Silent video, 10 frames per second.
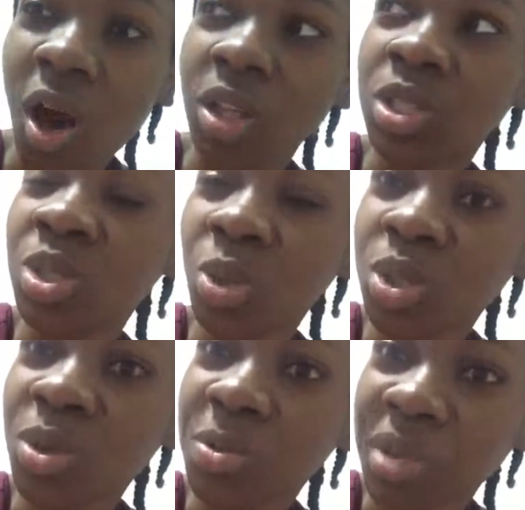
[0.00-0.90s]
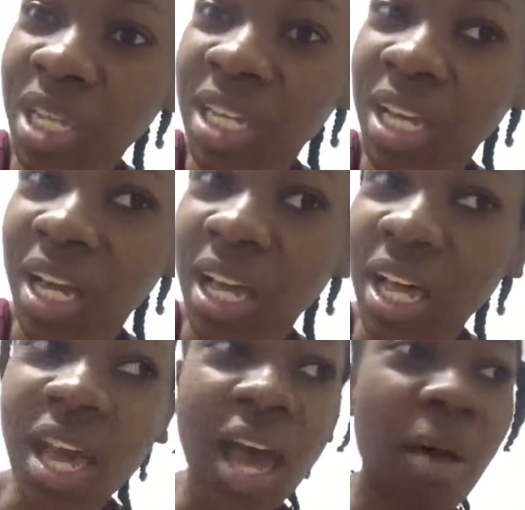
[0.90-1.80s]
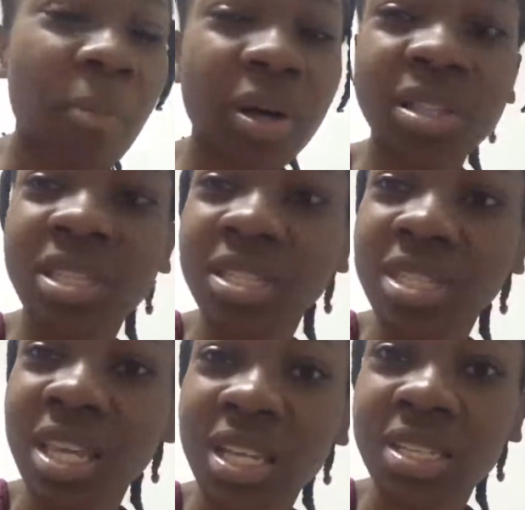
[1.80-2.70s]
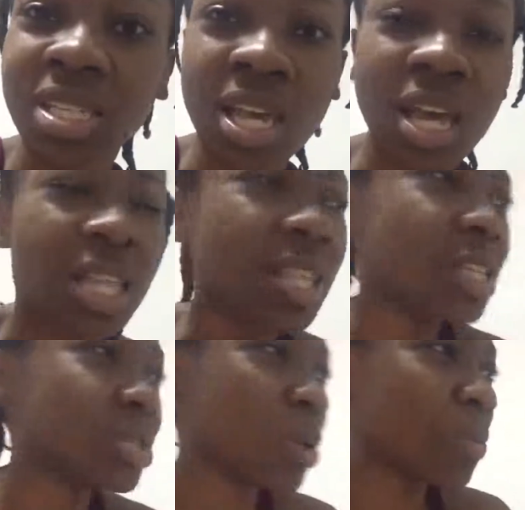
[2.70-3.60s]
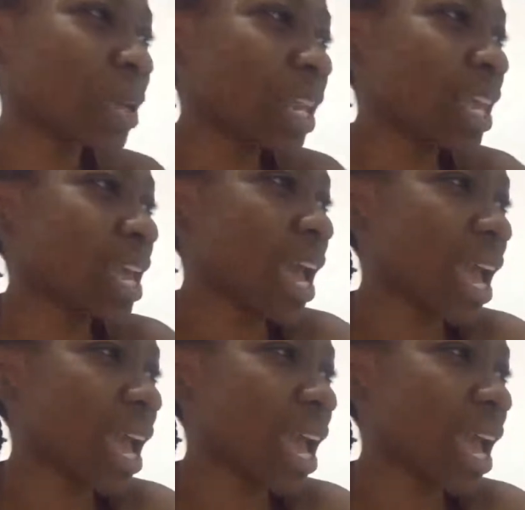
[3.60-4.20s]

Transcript: on social media about these things. There's so many